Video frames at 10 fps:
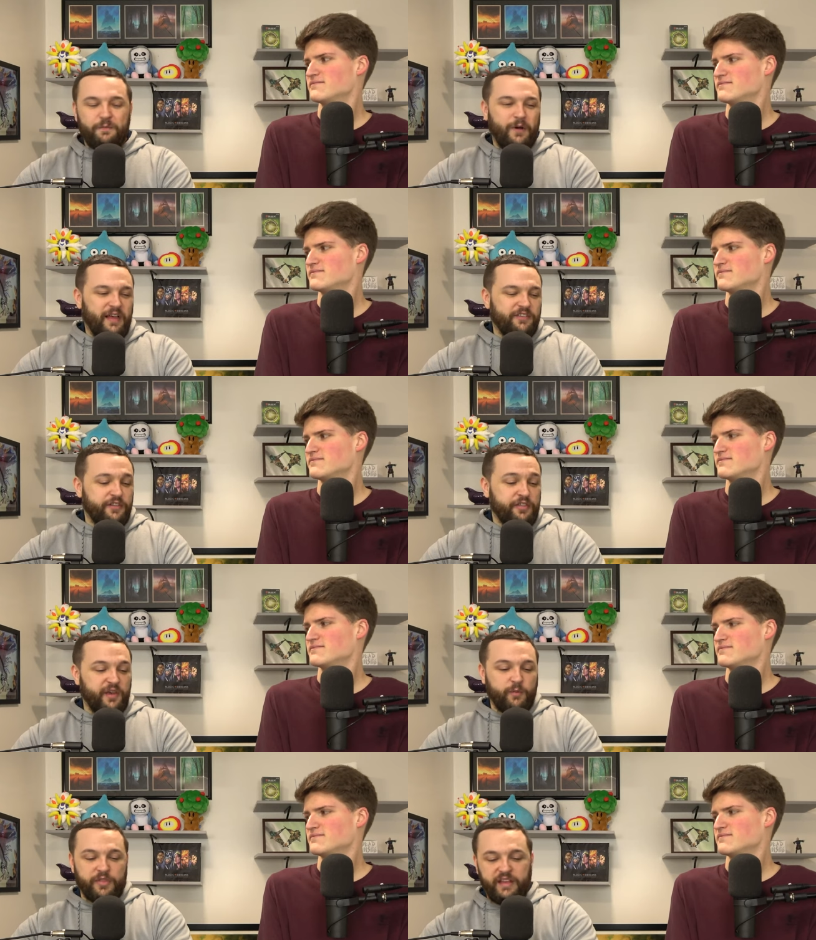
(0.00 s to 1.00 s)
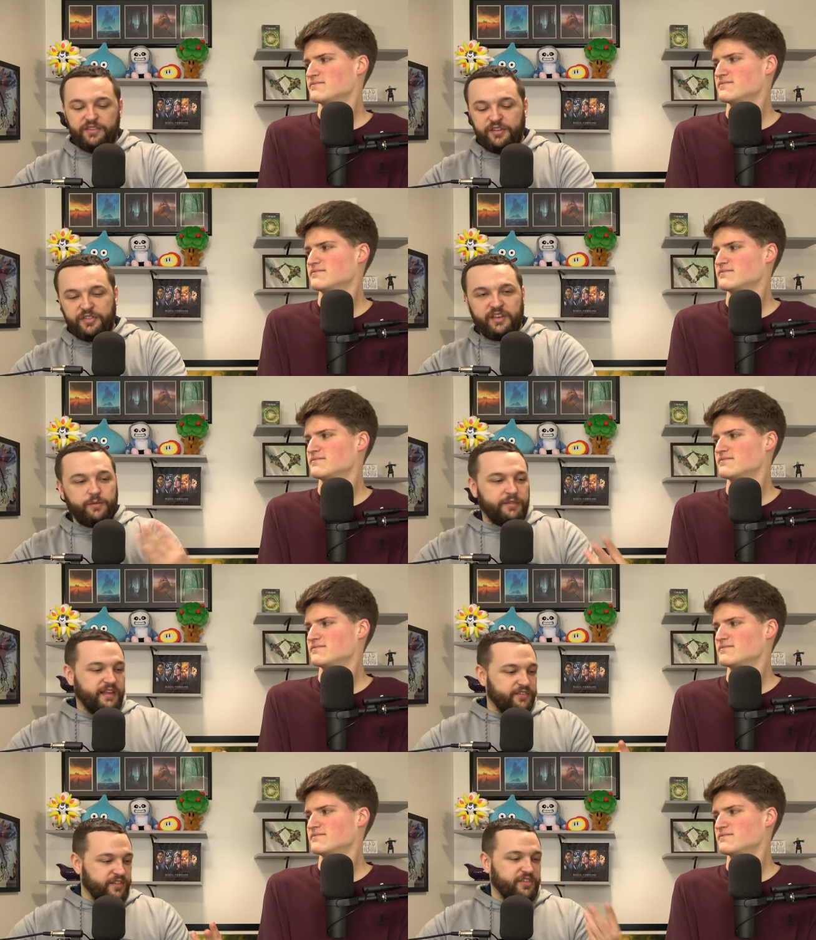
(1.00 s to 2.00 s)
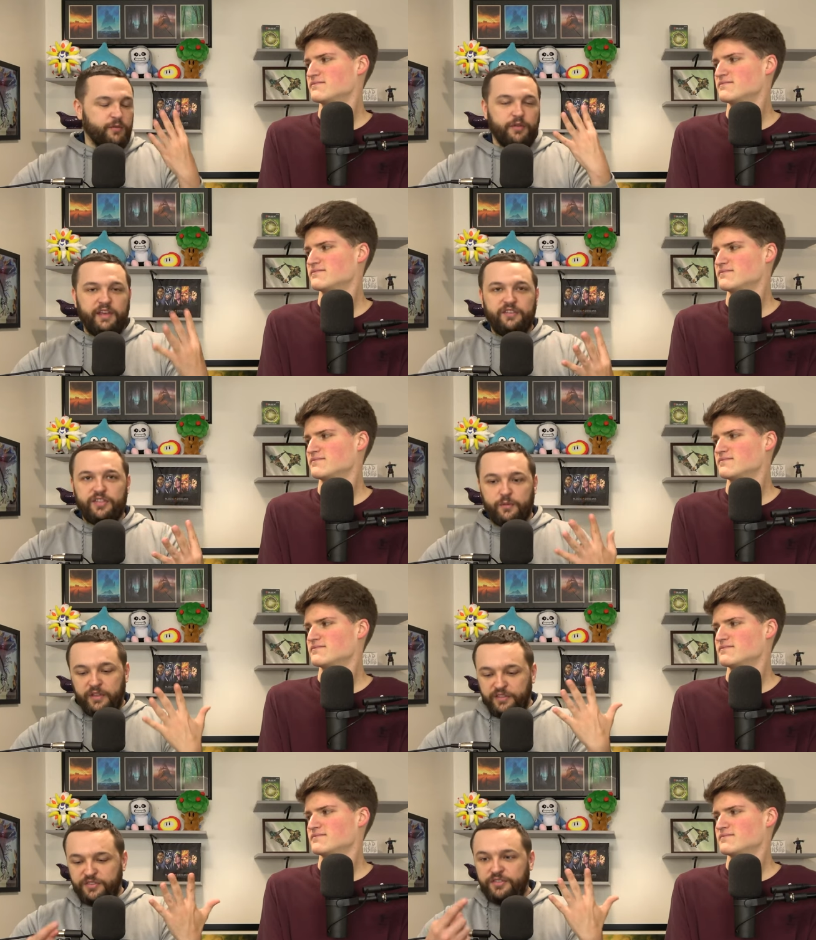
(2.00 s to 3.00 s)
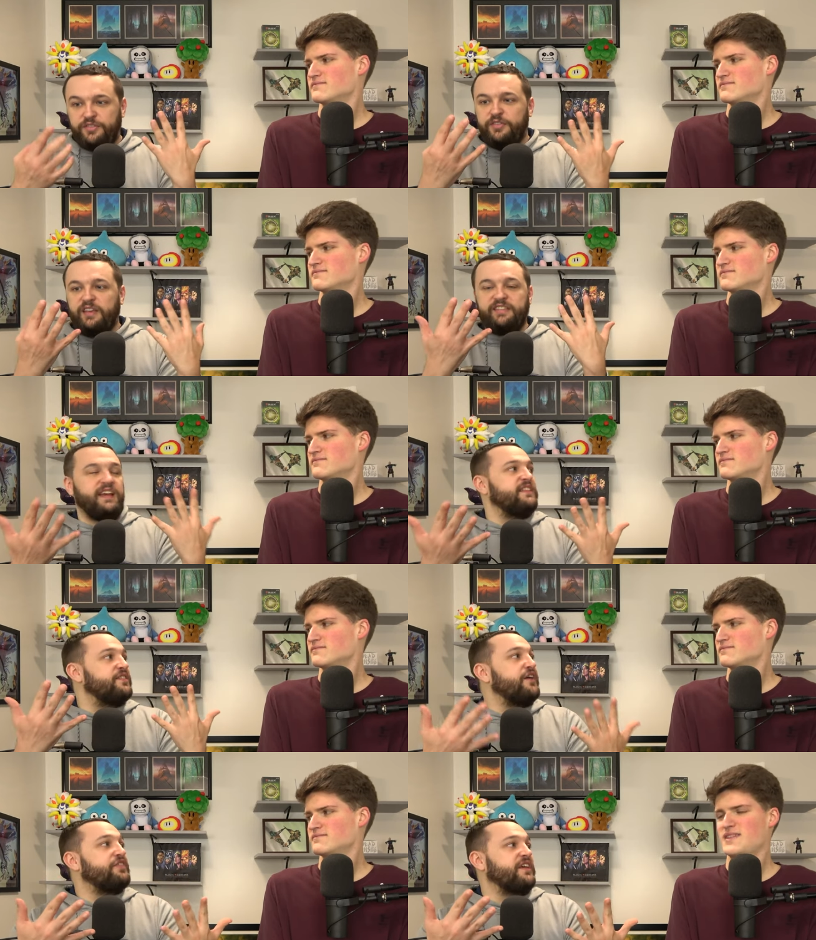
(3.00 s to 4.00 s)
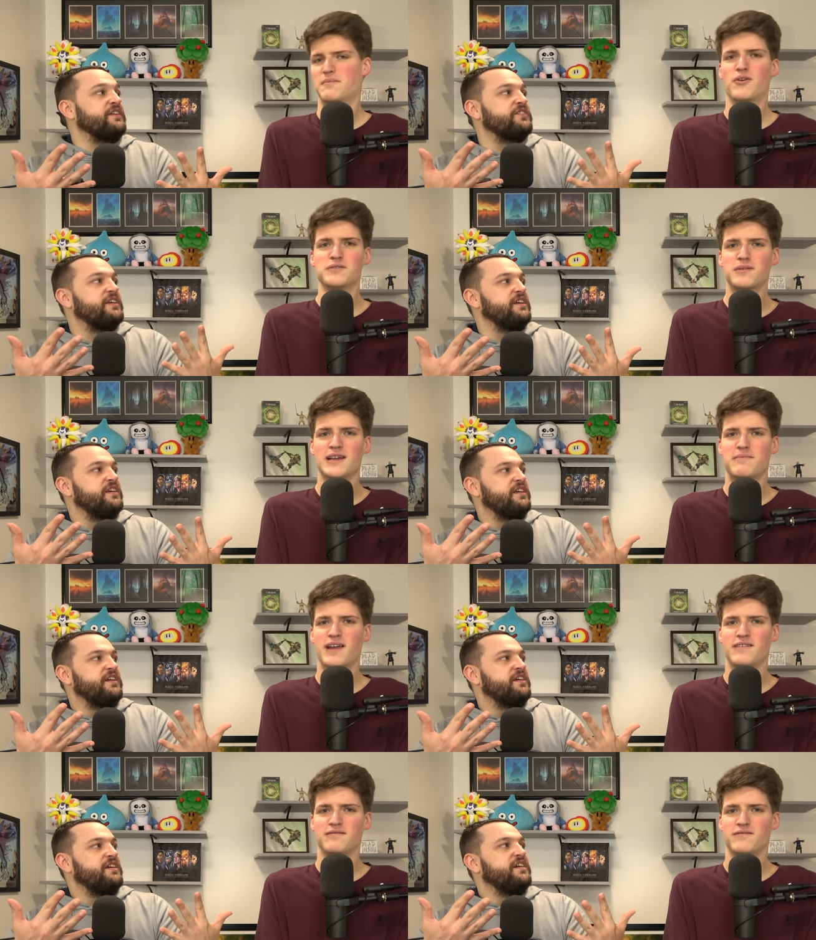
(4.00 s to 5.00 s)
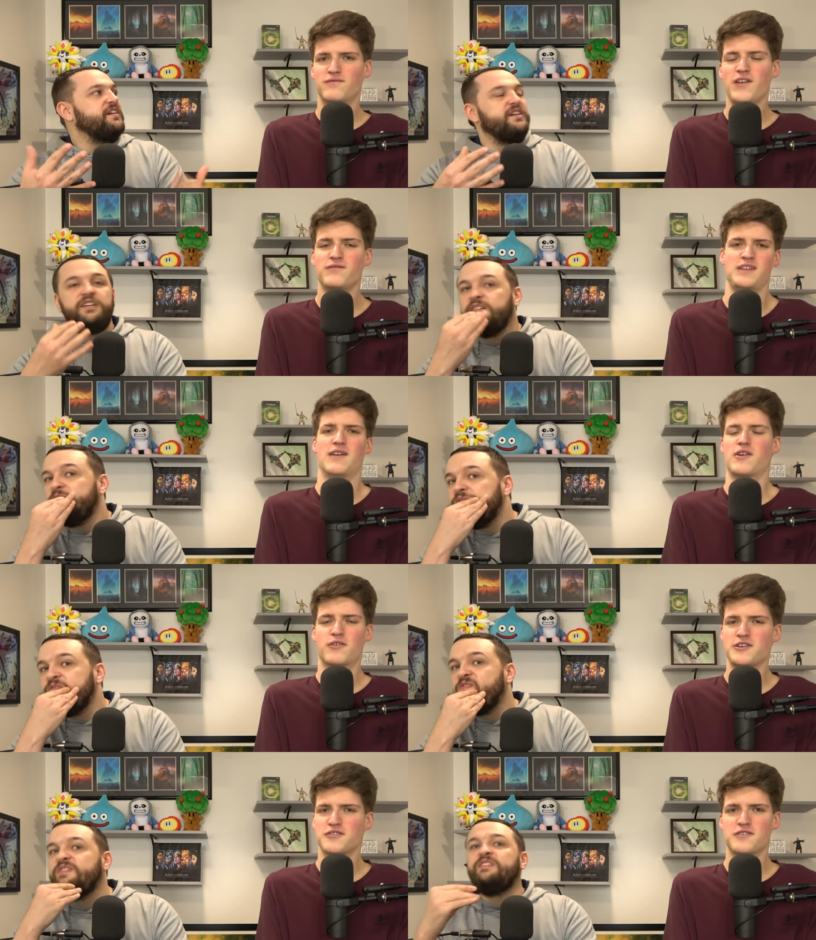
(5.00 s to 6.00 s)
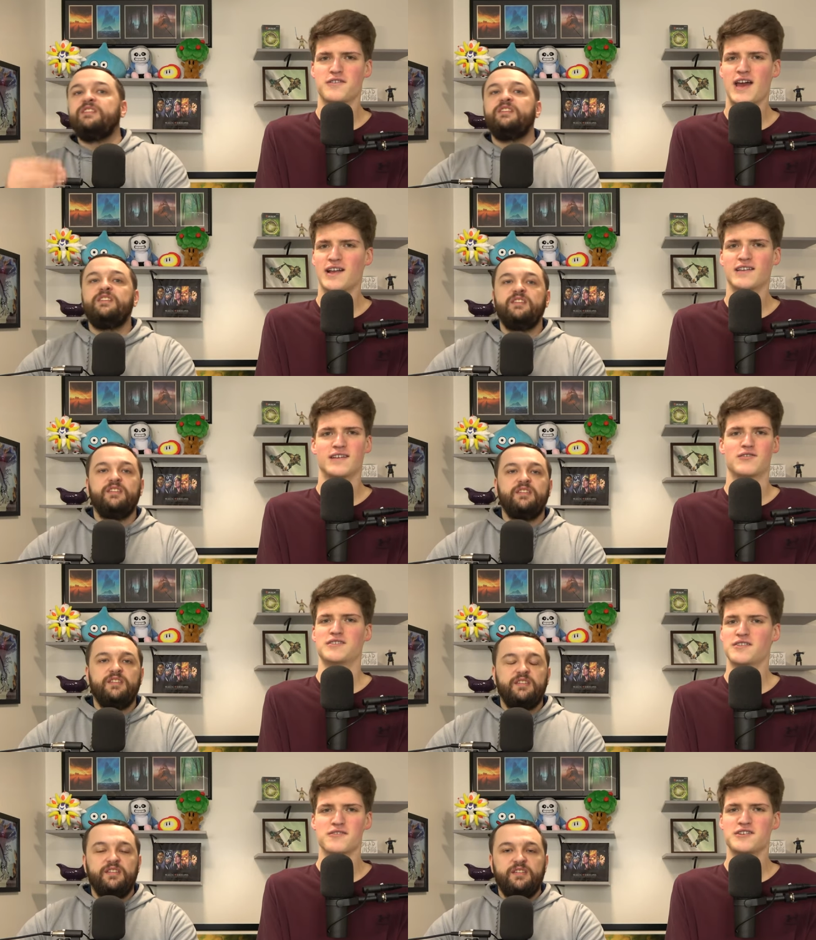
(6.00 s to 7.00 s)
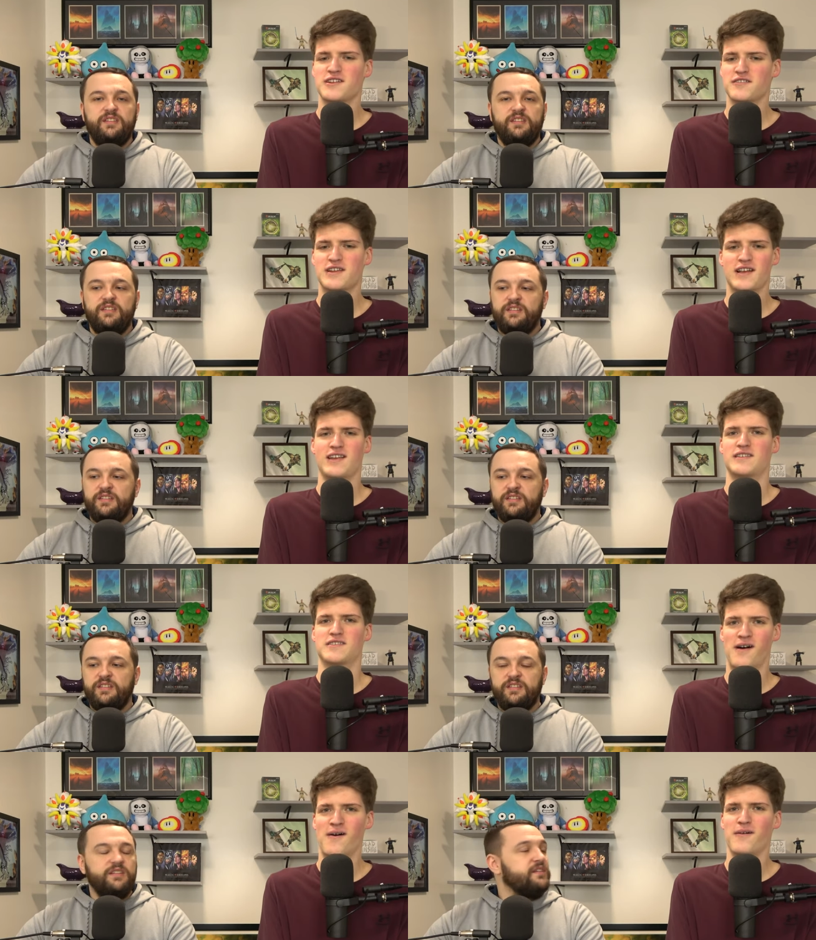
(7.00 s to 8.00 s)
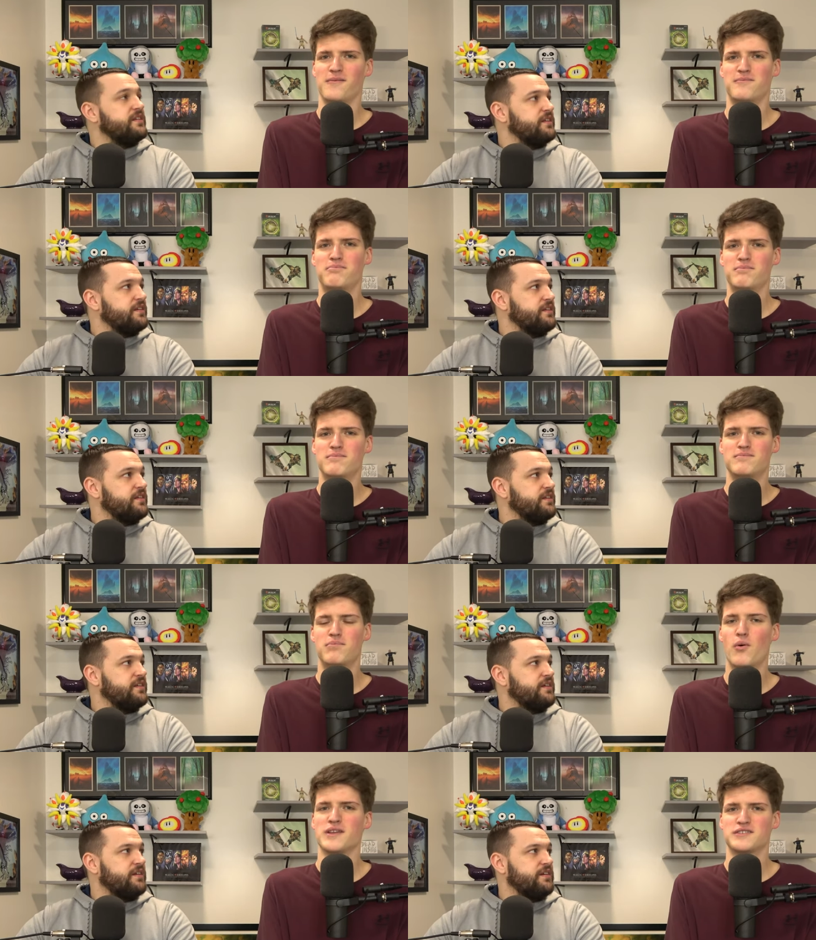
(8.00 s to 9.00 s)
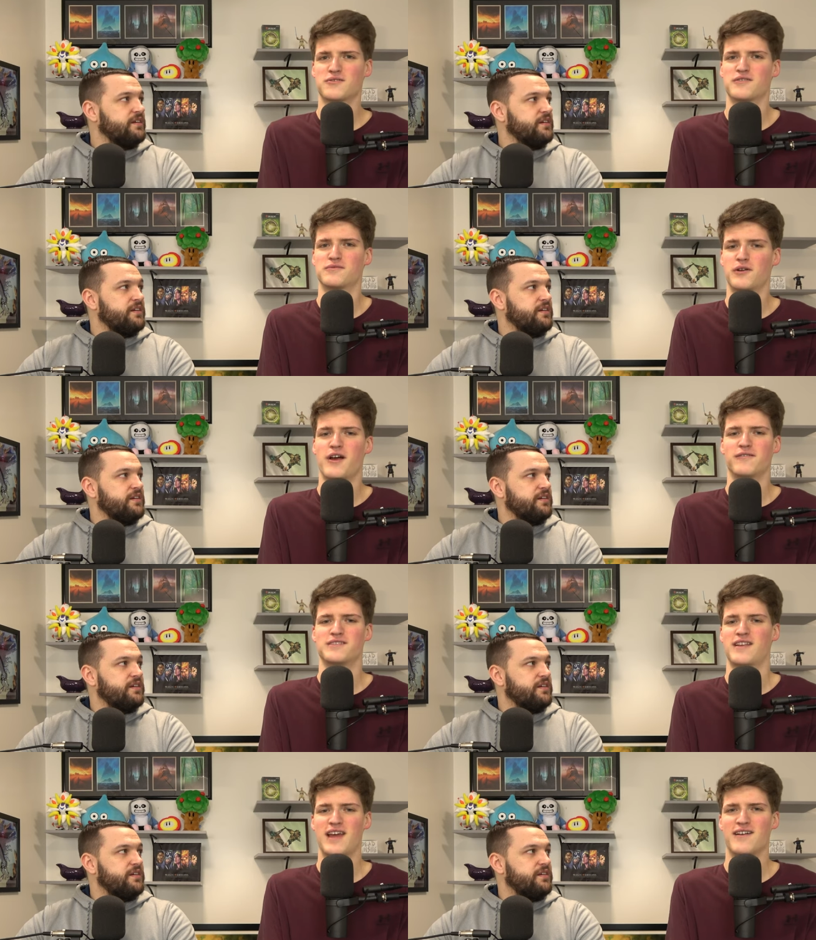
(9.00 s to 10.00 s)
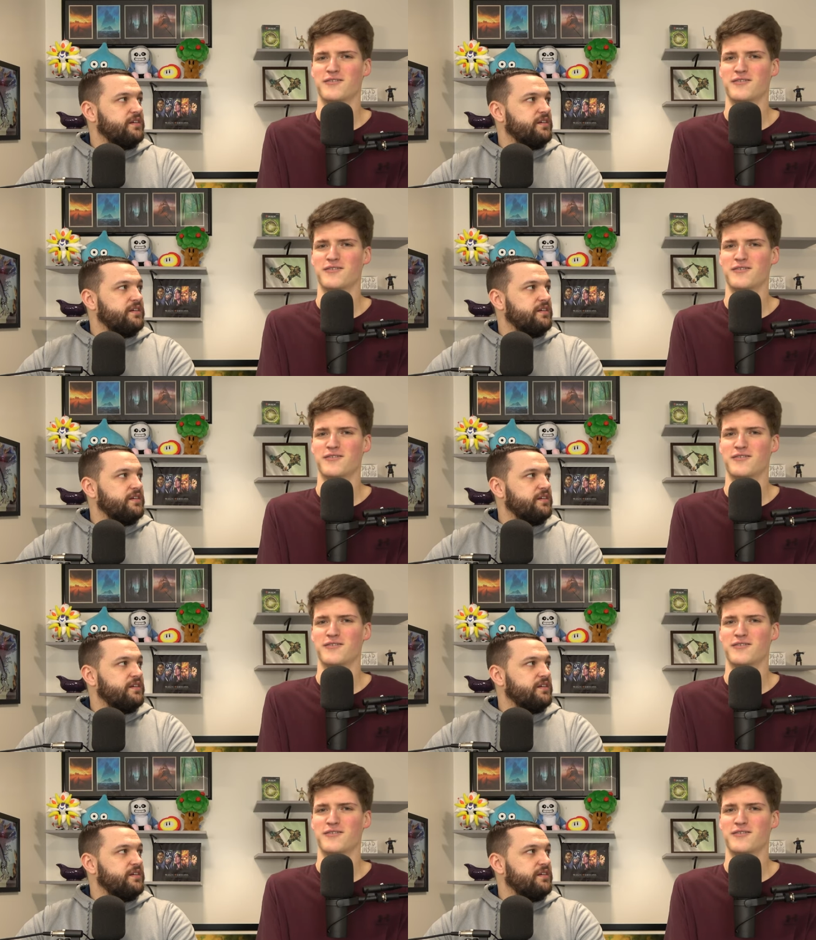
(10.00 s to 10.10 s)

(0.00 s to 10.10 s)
Speaker 1: well that's nothing. Well that's nothing. Well that's nothing. Well that's nothing. Well that's like ten nothing. Yeah,
Speaker 2: multiply it by fifty. Every creature in your deck, every synergy in your deck, it's all points towards wood elves and not